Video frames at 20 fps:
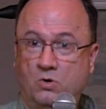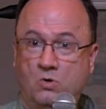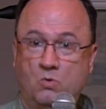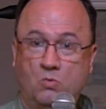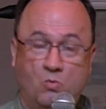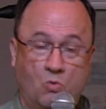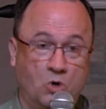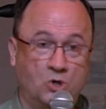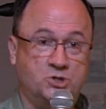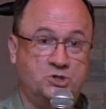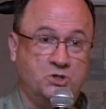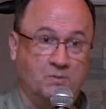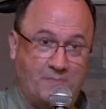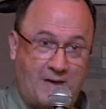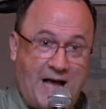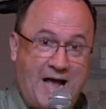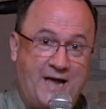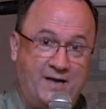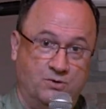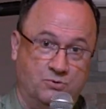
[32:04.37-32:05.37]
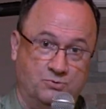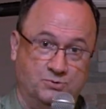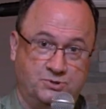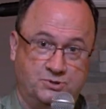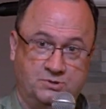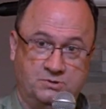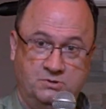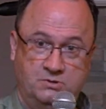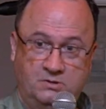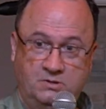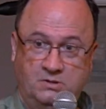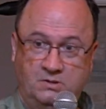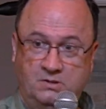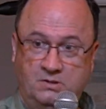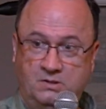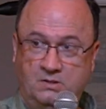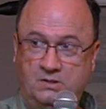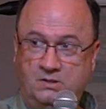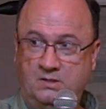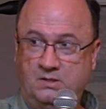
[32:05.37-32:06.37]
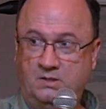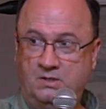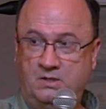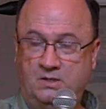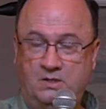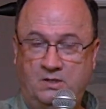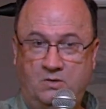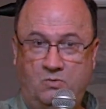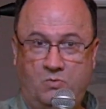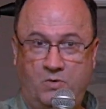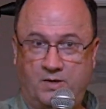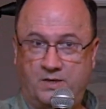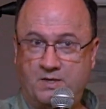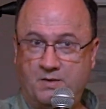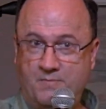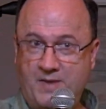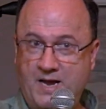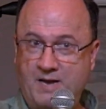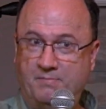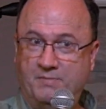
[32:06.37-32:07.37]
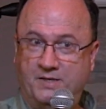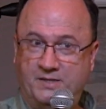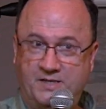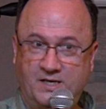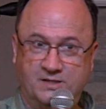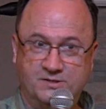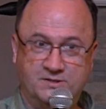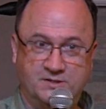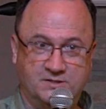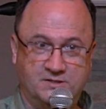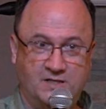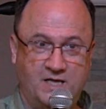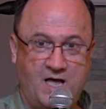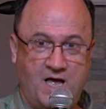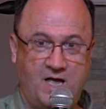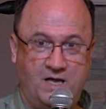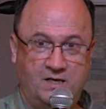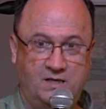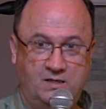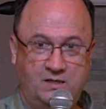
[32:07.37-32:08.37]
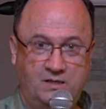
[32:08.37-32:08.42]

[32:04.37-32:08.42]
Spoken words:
worship idols. What commandment tells us that?